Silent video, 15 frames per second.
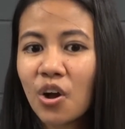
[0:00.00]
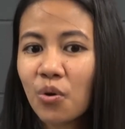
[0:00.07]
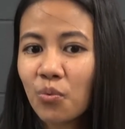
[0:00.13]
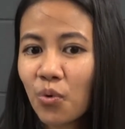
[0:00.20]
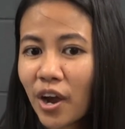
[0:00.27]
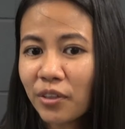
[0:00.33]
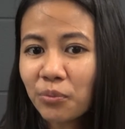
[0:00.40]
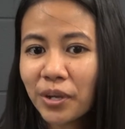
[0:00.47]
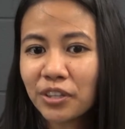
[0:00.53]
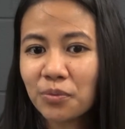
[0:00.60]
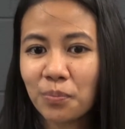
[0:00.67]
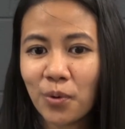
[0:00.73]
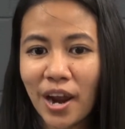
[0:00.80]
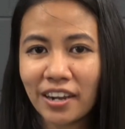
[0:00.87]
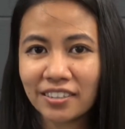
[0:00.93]
One way to
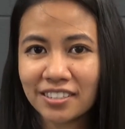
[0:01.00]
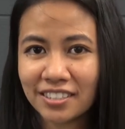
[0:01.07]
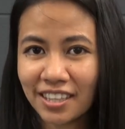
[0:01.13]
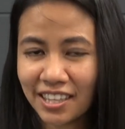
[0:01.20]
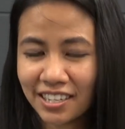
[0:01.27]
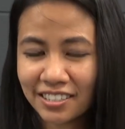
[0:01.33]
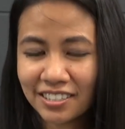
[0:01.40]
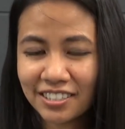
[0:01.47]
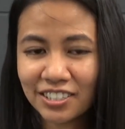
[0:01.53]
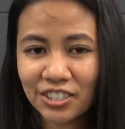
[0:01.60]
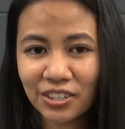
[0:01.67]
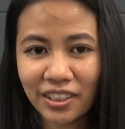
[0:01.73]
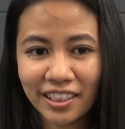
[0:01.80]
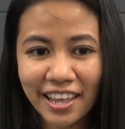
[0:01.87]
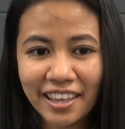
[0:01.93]
practice this is
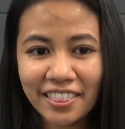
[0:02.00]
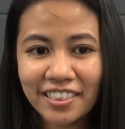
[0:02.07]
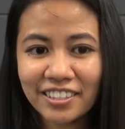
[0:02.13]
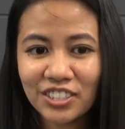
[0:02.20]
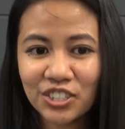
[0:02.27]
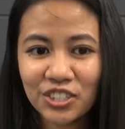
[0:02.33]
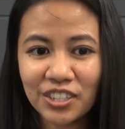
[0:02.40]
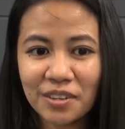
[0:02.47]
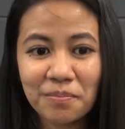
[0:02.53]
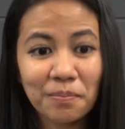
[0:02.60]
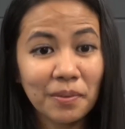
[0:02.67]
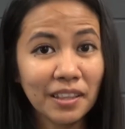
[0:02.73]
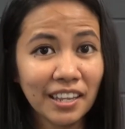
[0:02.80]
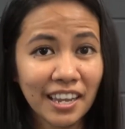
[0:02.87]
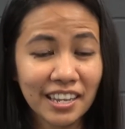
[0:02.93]
to let the student
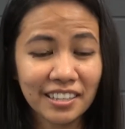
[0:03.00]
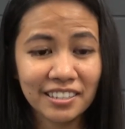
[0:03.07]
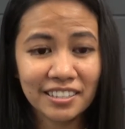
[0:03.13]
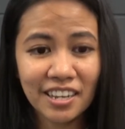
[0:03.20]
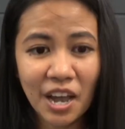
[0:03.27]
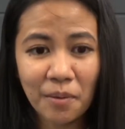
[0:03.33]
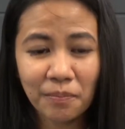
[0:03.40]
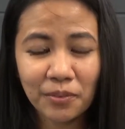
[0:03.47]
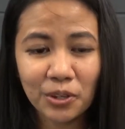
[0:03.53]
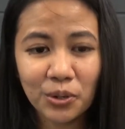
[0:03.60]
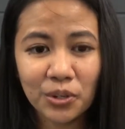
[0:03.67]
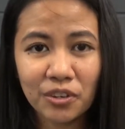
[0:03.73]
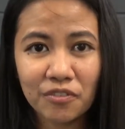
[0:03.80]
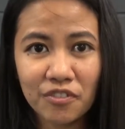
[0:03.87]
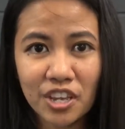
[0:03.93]
play the top
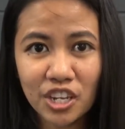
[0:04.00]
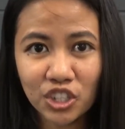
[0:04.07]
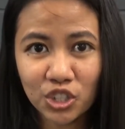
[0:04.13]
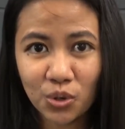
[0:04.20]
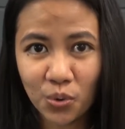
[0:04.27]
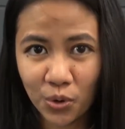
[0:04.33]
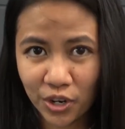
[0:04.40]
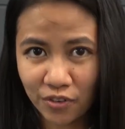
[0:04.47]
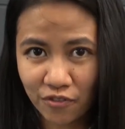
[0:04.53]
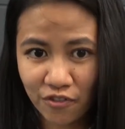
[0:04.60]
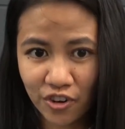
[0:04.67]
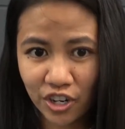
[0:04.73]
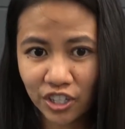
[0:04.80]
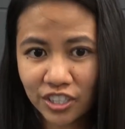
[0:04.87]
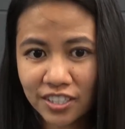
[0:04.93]
note of each chord
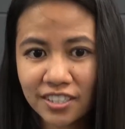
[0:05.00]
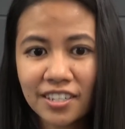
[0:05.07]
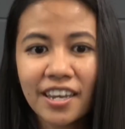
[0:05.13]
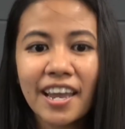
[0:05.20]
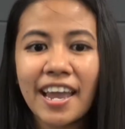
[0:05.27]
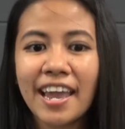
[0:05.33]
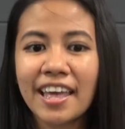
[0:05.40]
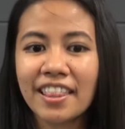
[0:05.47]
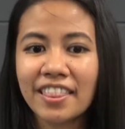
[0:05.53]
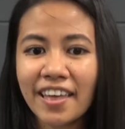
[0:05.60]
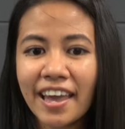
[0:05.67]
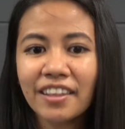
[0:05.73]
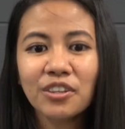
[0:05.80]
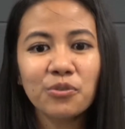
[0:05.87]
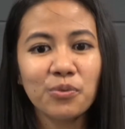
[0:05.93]
first,
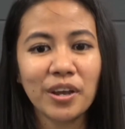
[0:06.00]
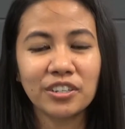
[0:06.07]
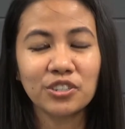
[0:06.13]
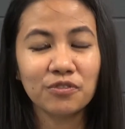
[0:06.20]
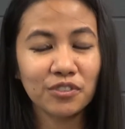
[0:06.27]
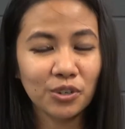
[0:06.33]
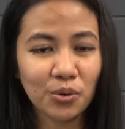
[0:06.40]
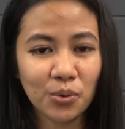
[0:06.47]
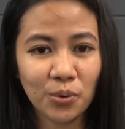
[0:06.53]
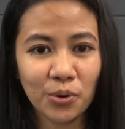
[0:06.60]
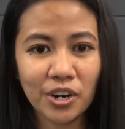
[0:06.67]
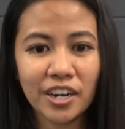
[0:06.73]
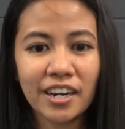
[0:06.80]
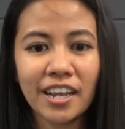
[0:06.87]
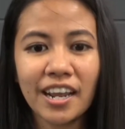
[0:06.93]
then the rest of the
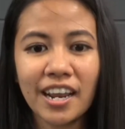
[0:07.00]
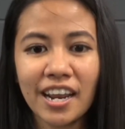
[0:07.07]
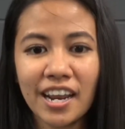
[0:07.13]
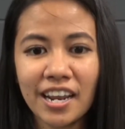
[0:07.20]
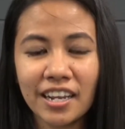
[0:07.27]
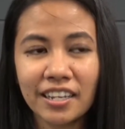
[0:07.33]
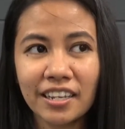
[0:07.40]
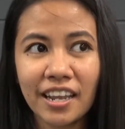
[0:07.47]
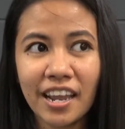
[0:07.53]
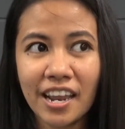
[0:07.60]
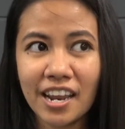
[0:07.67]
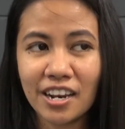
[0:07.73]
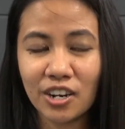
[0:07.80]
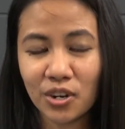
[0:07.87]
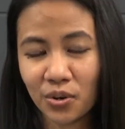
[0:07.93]
chord in
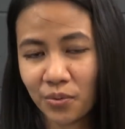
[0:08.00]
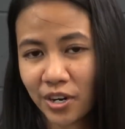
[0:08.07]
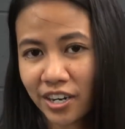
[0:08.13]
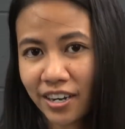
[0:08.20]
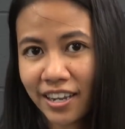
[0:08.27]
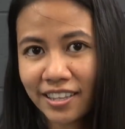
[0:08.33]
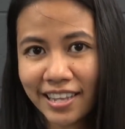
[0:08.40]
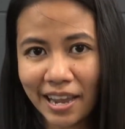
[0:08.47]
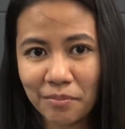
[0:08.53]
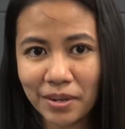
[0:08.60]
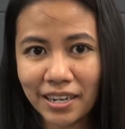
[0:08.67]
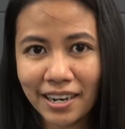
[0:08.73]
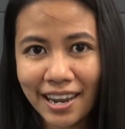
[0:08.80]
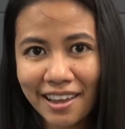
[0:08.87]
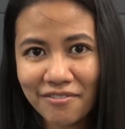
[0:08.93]
a lower
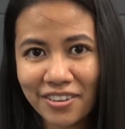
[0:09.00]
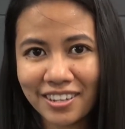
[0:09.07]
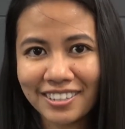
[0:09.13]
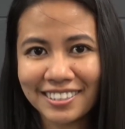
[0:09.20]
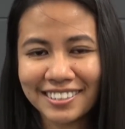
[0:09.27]
dynamic level.